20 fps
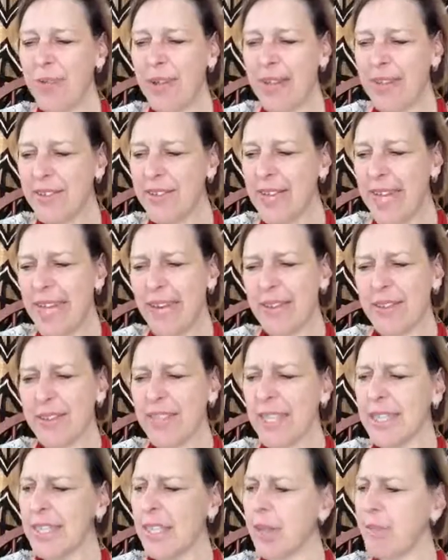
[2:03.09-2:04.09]
found
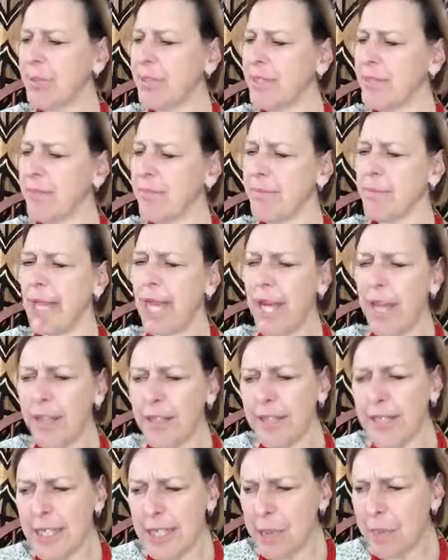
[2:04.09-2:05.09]
out that there was some
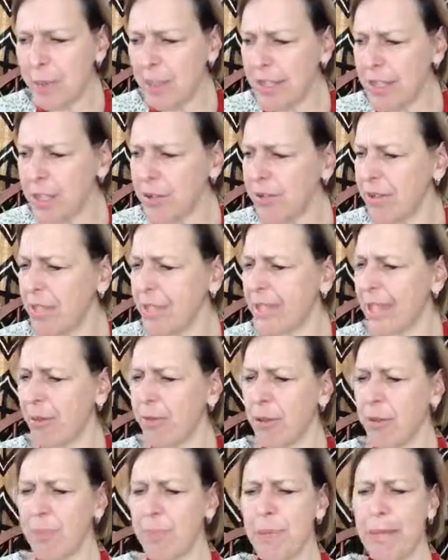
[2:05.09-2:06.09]
health dispensary
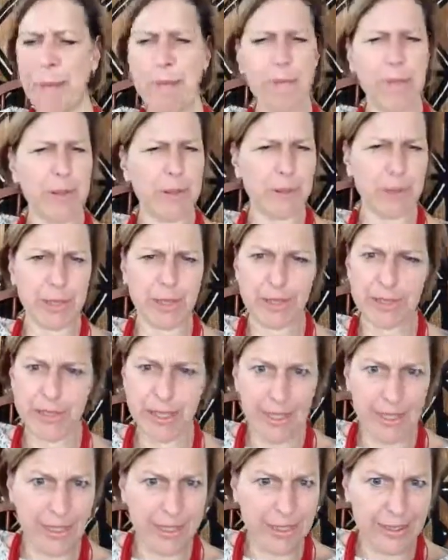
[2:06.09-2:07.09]
that people were
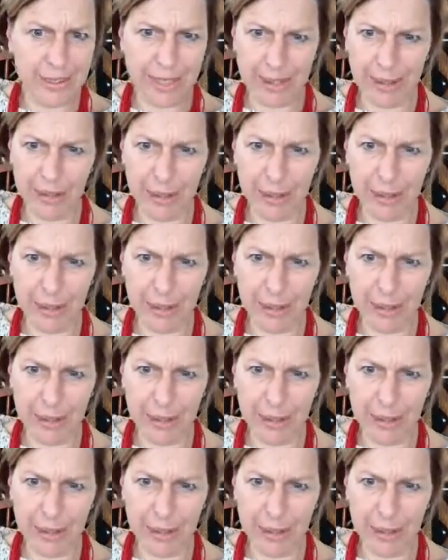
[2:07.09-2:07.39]
still,